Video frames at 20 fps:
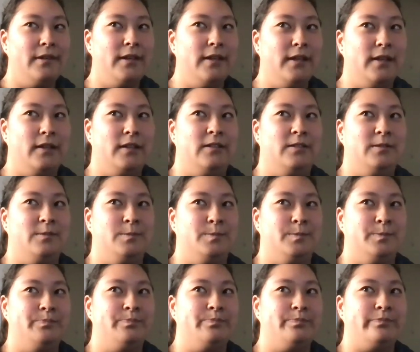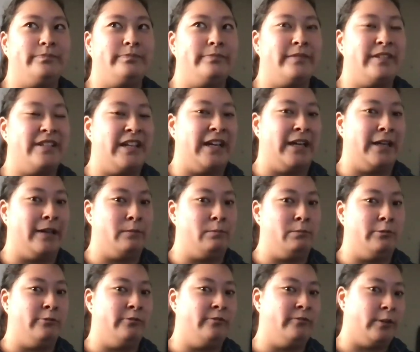um how to
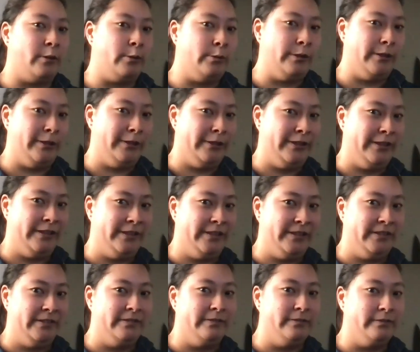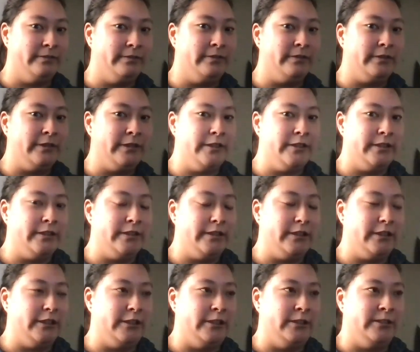move forward. And
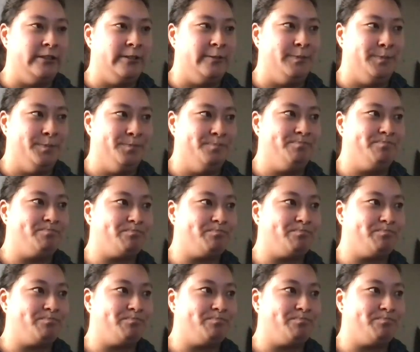um